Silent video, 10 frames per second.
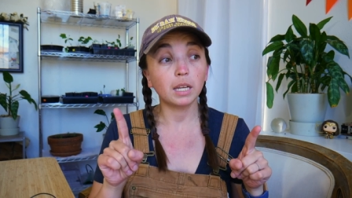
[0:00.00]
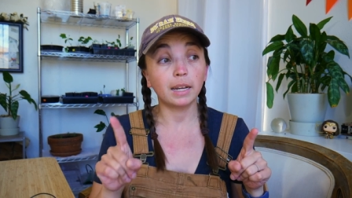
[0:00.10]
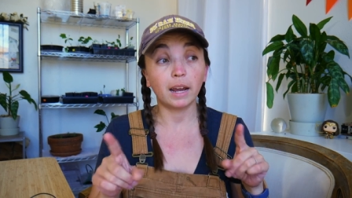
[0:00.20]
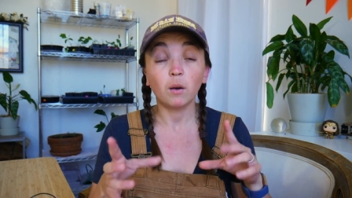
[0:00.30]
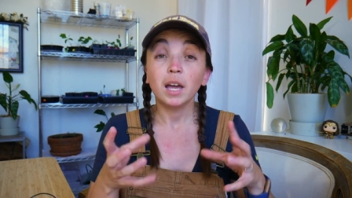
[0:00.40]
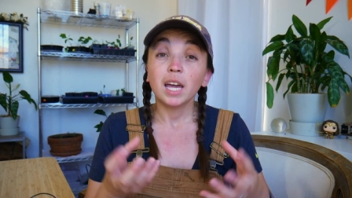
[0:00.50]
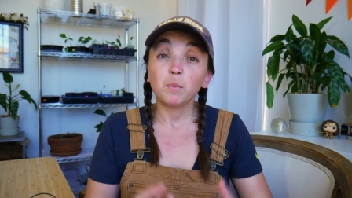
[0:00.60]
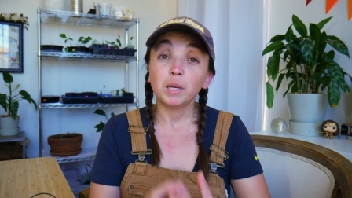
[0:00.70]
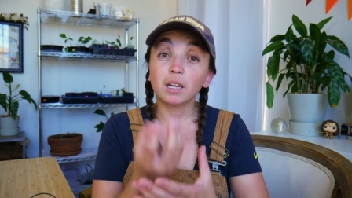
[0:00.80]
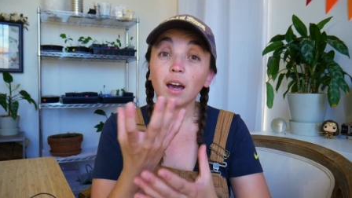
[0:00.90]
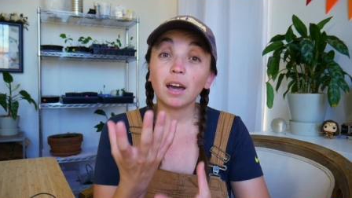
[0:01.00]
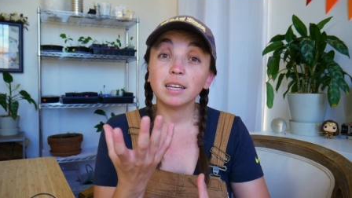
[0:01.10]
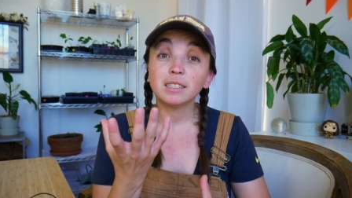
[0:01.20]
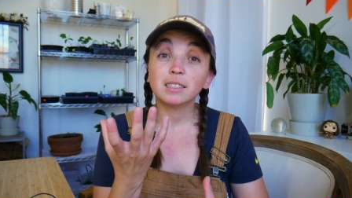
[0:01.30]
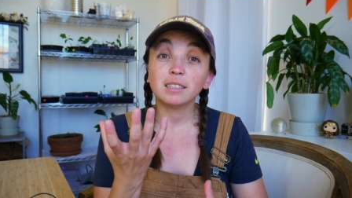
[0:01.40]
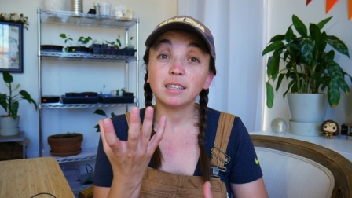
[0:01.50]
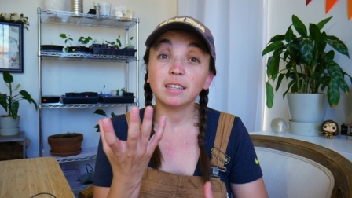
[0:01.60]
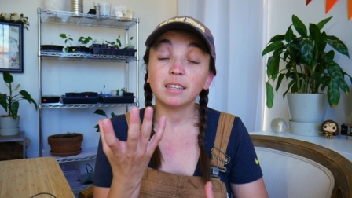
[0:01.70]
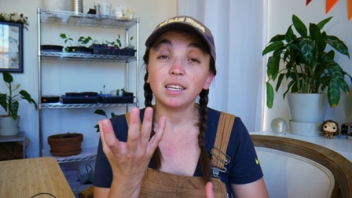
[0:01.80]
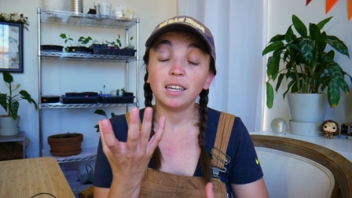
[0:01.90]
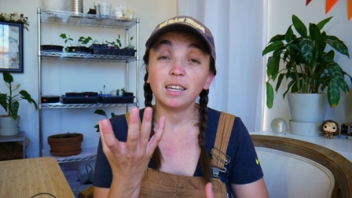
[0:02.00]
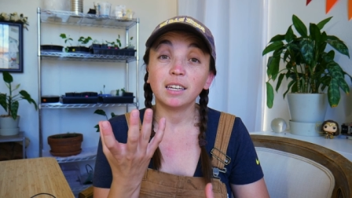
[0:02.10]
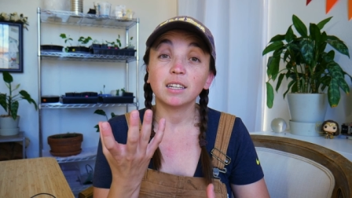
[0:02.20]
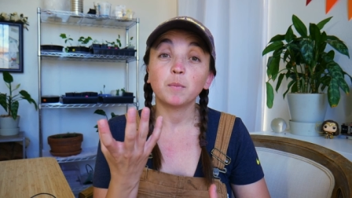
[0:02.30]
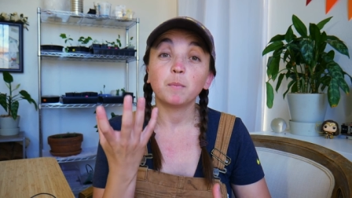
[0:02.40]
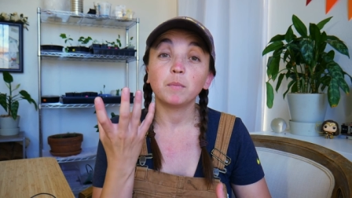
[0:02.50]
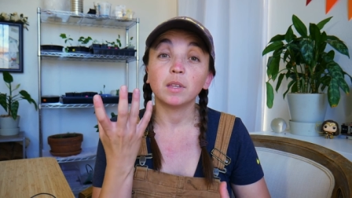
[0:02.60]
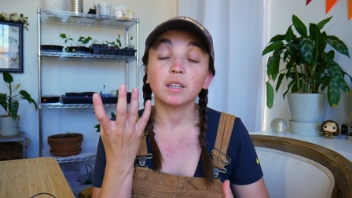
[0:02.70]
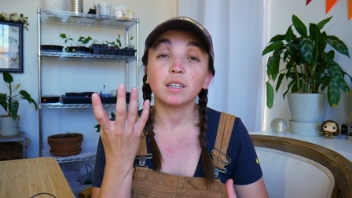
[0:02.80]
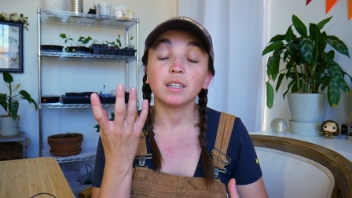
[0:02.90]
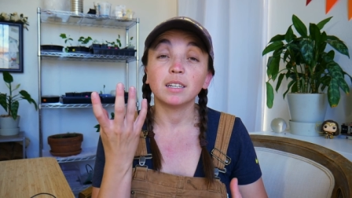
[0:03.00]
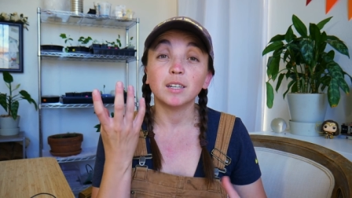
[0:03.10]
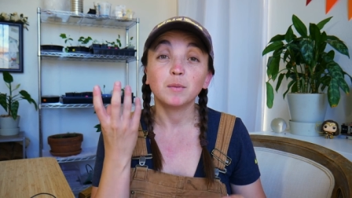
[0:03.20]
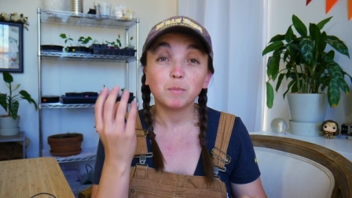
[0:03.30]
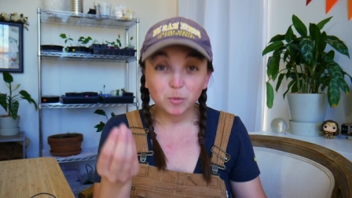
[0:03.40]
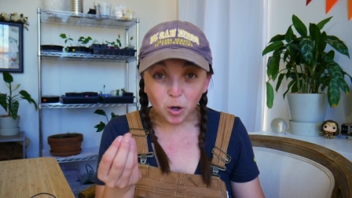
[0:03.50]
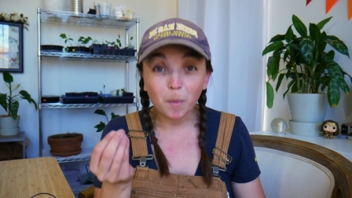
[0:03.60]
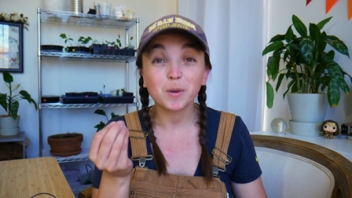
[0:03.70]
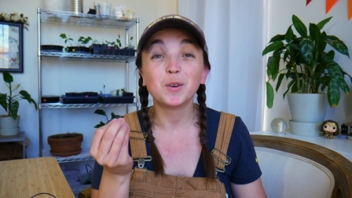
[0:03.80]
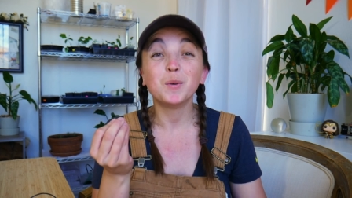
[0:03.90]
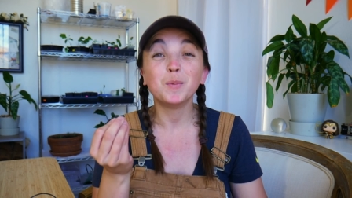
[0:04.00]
Now, because the the tropical